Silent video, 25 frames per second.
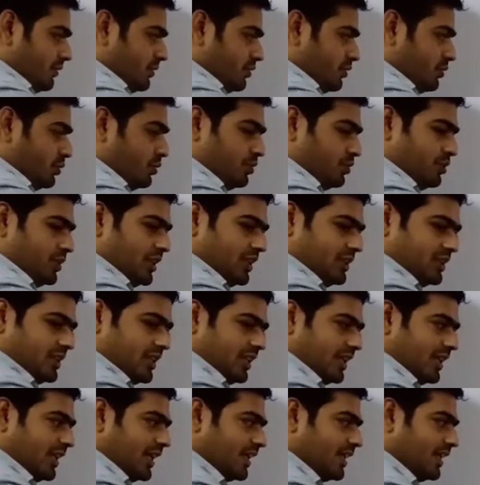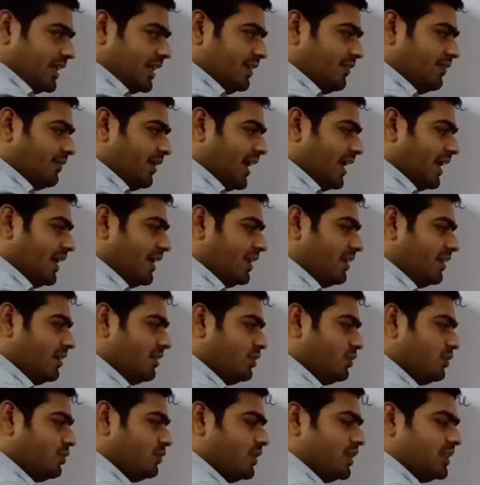through this conducting
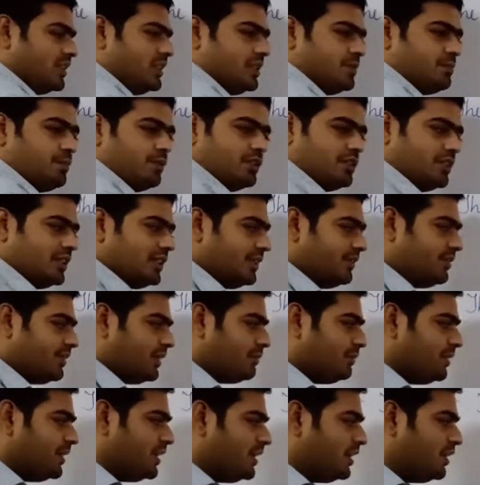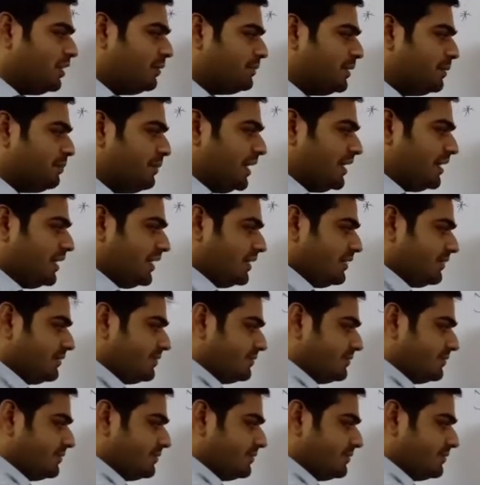wire towards this positive terminal of the battery.